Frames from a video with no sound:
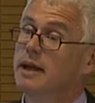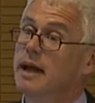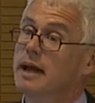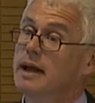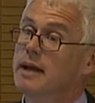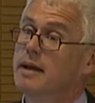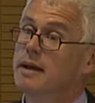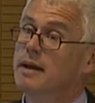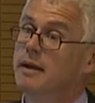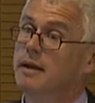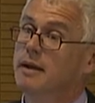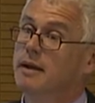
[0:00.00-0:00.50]

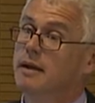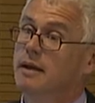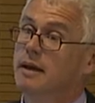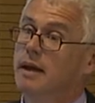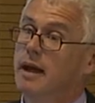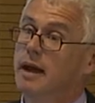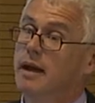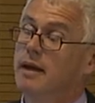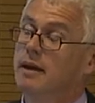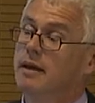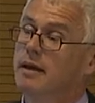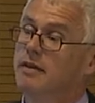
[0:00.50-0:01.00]
lane.
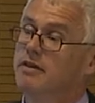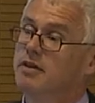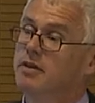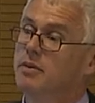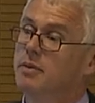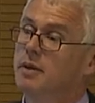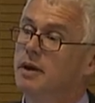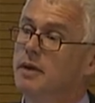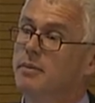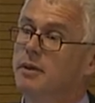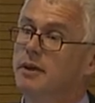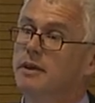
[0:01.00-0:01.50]
And unless you
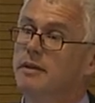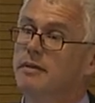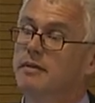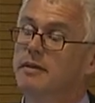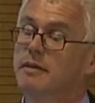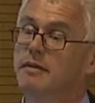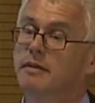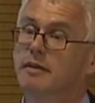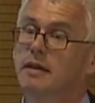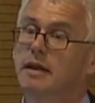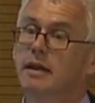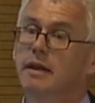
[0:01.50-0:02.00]
want to build a
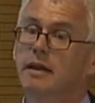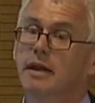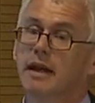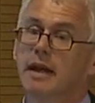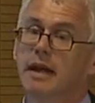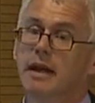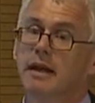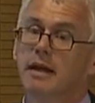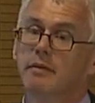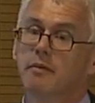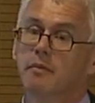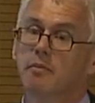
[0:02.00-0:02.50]

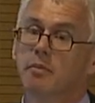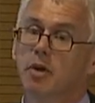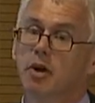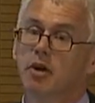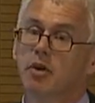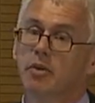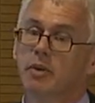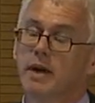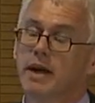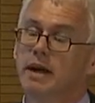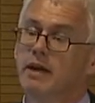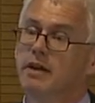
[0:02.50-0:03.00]
16-lane
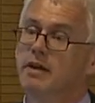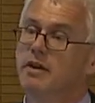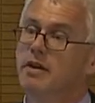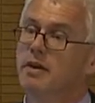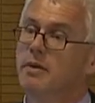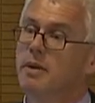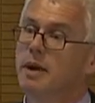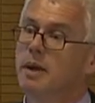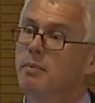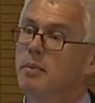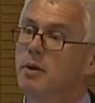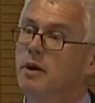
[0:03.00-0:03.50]
motorway to your
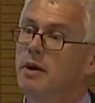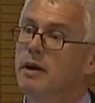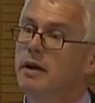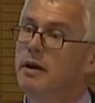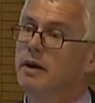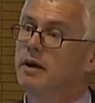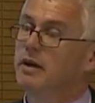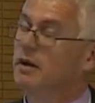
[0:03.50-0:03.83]
new airport,